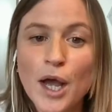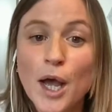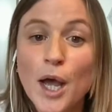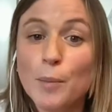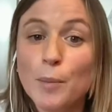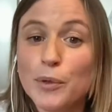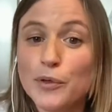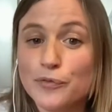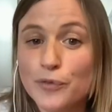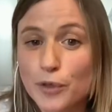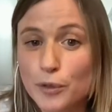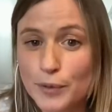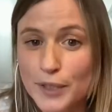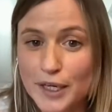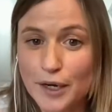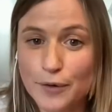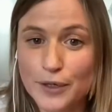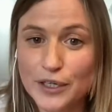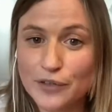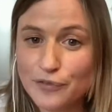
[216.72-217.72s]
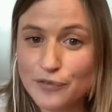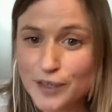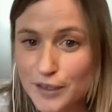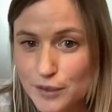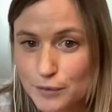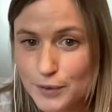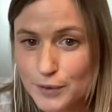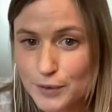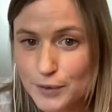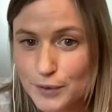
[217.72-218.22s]
Before we go any
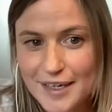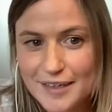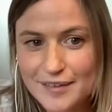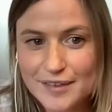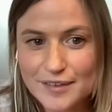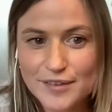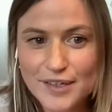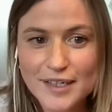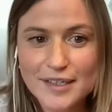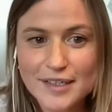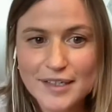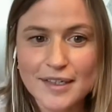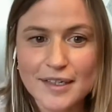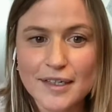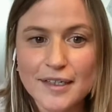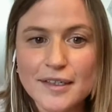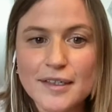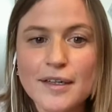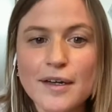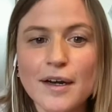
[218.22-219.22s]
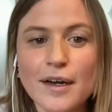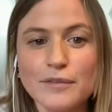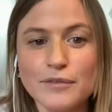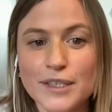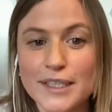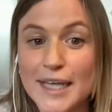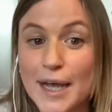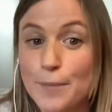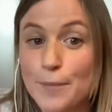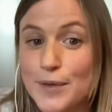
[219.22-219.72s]
further with today's agenda, I'm
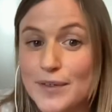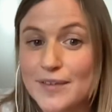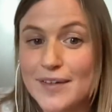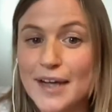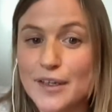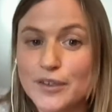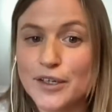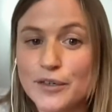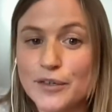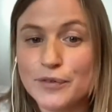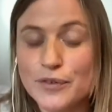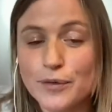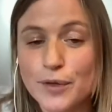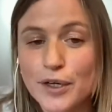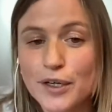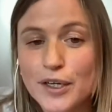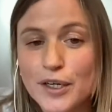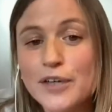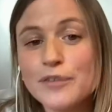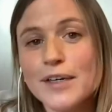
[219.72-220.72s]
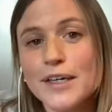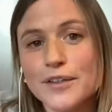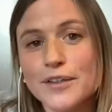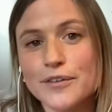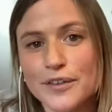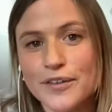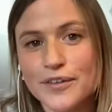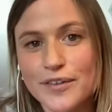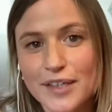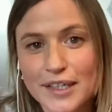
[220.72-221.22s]
really happy to hand over to our co-founder
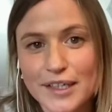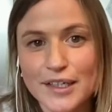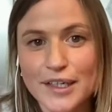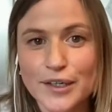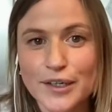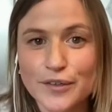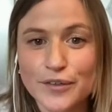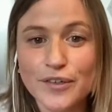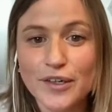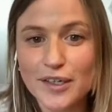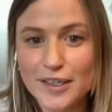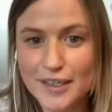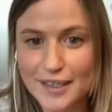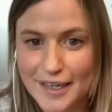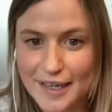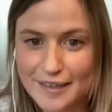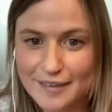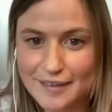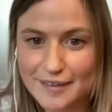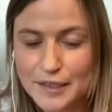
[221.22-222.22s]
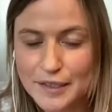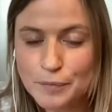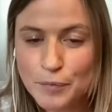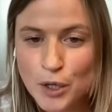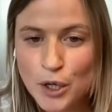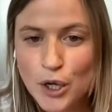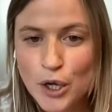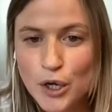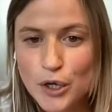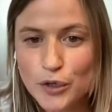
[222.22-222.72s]
and CEO, Charlie Casey,
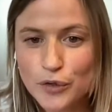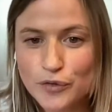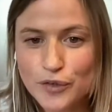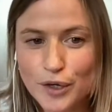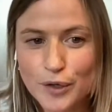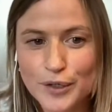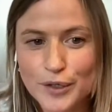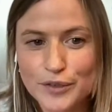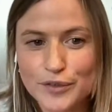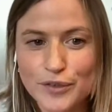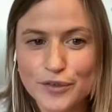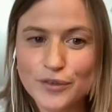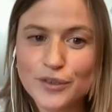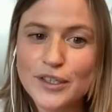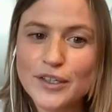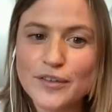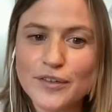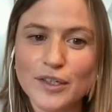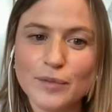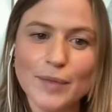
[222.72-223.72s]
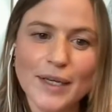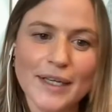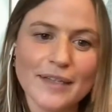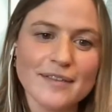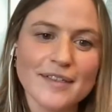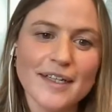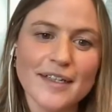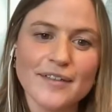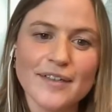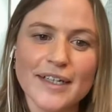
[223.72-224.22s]
who's going to join us on the main
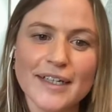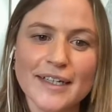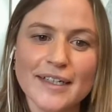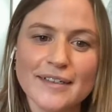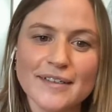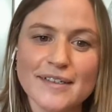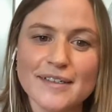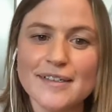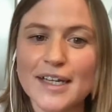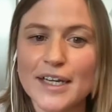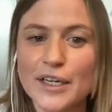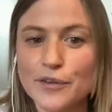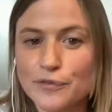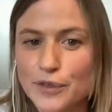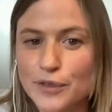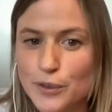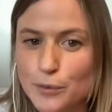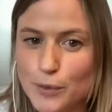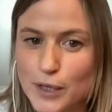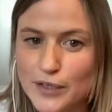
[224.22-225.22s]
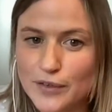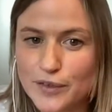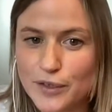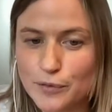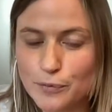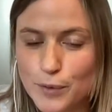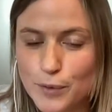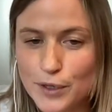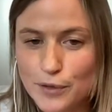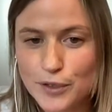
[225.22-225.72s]
stage here to say a few words
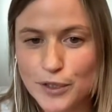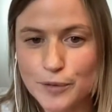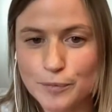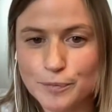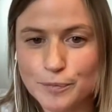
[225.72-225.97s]
of welcome.